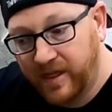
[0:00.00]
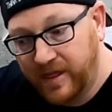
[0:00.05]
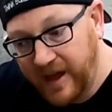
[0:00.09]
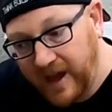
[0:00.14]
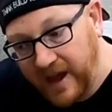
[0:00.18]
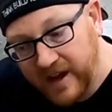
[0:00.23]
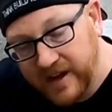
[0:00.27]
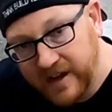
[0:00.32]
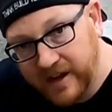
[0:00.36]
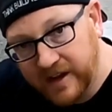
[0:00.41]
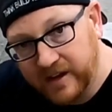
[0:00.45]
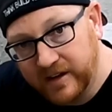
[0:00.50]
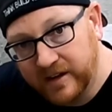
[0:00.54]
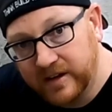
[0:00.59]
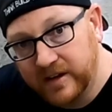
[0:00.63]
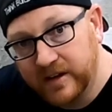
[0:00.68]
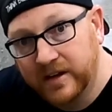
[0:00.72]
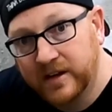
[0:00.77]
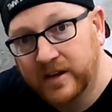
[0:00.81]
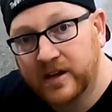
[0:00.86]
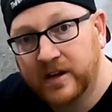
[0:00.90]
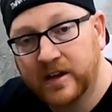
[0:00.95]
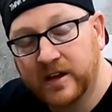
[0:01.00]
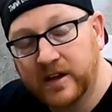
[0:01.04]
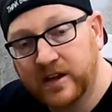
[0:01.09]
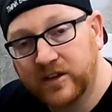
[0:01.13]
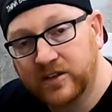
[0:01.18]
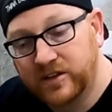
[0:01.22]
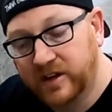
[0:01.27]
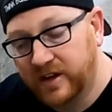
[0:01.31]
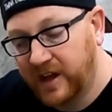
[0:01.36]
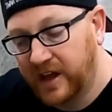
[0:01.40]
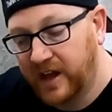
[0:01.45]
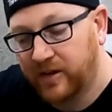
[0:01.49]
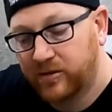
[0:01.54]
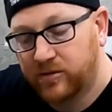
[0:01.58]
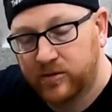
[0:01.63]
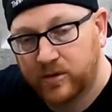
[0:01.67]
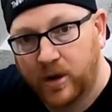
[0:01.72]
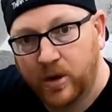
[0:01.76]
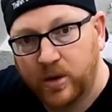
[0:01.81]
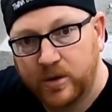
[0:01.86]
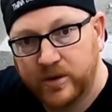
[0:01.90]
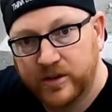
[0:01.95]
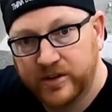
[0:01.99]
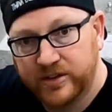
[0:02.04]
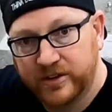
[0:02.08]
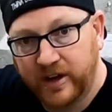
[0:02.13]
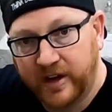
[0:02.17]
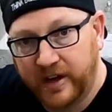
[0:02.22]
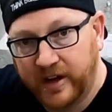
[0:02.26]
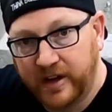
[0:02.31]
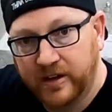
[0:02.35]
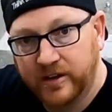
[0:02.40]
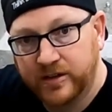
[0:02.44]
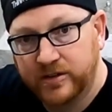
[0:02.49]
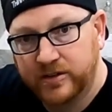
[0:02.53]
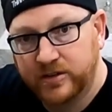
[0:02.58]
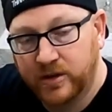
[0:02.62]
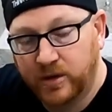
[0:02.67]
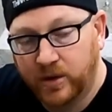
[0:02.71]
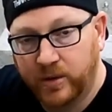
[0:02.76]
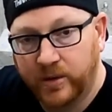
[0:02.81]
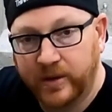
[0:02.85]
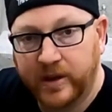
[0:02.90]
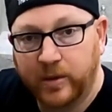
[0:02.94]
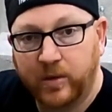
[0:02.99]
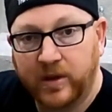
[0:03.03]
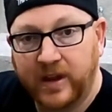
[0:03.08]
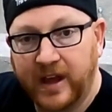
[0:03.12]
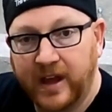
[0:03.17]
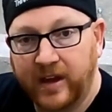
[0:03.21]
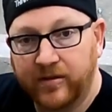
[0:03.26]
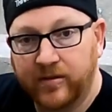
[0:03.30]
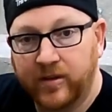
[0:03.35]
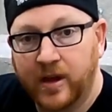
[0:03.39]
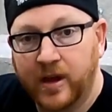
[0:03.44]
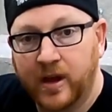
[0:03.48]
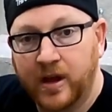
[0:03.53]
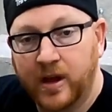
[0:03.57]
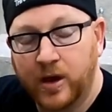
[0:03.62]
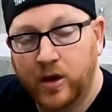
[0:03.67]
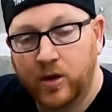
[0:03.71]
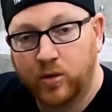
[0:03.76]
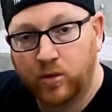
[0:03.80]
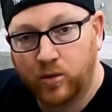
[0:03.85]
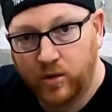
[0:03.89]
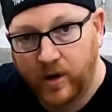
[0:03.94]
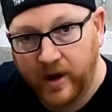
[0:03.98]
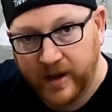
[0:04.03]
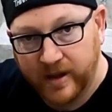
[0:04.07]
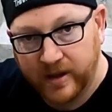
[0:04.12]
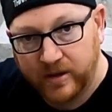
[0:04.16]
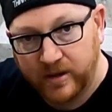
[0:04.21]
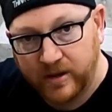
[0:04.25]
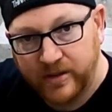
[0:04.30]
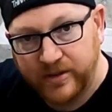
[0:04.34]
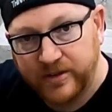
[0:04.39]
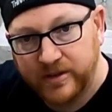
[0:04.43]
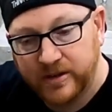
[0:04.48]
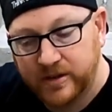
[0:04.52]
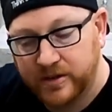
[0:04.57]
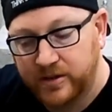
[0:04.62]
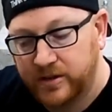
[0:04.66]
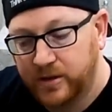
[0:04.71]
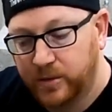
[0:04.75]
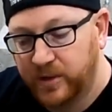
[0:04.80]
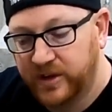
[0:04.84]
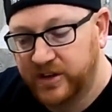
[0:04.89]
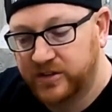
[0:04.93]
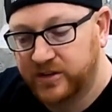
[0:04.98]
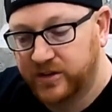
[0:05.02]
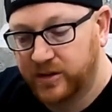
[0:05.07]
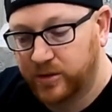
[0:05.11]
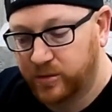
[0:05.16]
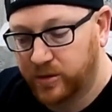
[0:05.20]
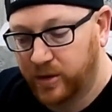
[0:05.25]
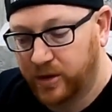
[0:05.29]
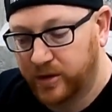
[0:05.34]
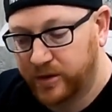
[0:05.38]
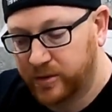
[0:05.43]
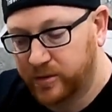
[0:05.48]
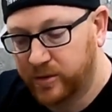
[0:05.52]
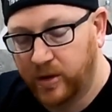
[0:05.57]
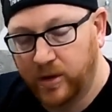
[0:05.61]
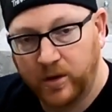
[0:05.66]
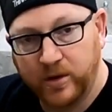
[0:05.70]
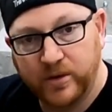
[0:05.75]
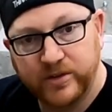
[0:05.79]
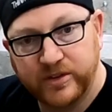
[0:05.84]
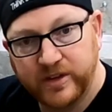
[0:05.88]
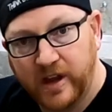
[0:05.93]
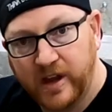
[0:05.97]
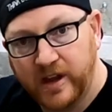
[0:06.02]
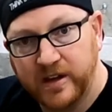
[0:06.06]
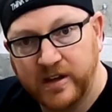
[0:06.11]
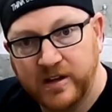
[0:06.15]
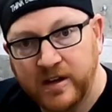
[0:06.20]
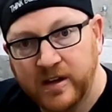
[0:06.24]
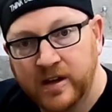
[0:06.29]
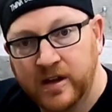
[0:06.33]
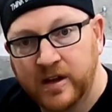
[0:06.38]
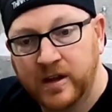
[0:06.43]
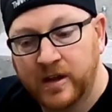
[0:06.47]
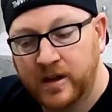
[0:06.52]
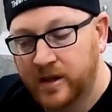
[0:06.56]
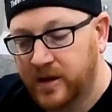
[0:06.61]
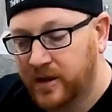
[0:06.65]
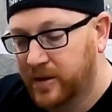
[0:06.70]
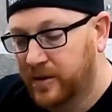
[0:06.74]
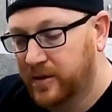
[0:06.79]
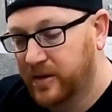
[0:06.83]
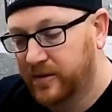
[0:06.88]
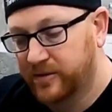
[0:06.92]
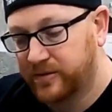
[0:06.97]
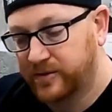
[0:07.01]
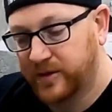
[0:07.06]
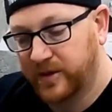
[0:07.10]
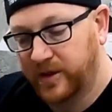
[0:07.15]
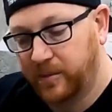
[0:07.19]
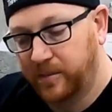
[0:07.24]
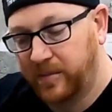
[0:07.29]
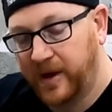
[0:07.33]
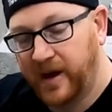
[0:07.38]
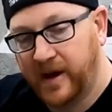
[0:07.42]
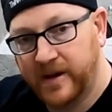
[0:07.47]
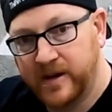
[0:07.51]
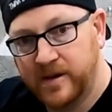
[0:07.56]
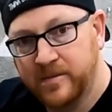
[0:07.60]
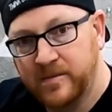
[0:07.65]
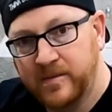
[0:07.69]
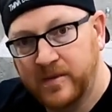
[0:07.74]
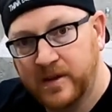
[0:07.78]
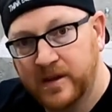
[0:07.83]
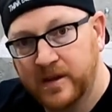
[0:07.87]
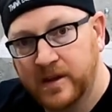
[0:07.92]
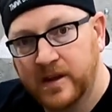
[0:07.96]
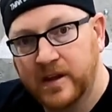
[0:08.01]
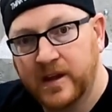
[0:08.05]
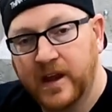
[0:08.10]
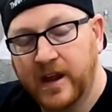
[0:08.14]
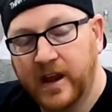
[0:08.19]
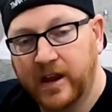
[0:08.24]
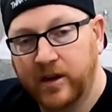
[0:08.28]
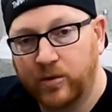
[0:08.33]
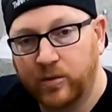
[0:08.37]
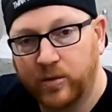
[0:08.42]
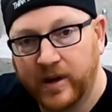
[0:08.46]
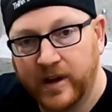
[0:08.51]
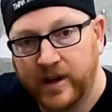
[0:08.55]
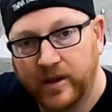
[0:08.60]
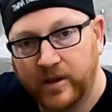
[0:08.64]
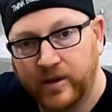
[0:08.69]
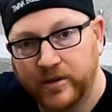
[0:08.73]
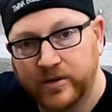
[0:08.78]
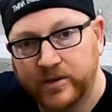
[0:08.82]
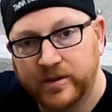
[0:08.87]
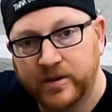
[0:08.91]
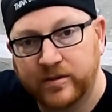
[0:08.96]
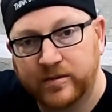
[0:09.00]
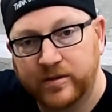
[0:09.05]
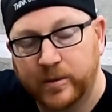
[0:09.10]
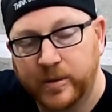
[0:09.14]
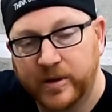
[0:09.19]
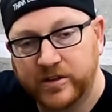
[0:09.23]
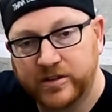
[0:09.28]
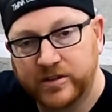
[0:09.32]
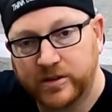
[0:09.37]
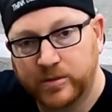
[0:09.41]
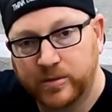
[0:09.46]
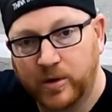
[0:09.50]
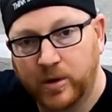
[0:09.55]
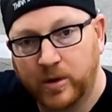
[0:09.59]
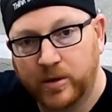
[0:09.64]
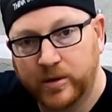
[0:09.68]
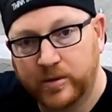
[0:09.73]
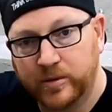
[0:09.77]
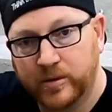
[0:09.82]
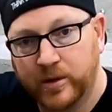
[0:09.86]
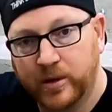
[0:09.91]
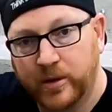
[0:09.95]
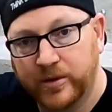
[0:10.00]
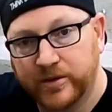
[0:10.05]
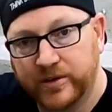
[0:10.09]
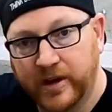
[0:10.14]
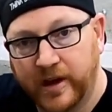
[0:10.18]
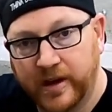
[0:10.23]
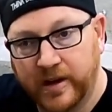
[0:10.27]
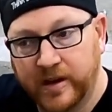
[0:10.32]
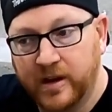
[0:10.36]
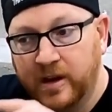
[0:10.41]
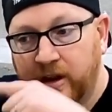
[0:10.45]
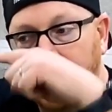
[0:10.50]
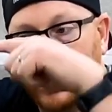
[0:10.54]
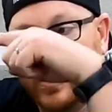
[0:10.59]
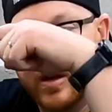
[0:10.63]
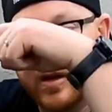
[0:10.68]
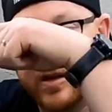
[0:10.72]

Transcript: that end is going to have rollers on it. So it will have rails to which the roller rolls on for the bottom and rails for which the roller rolls on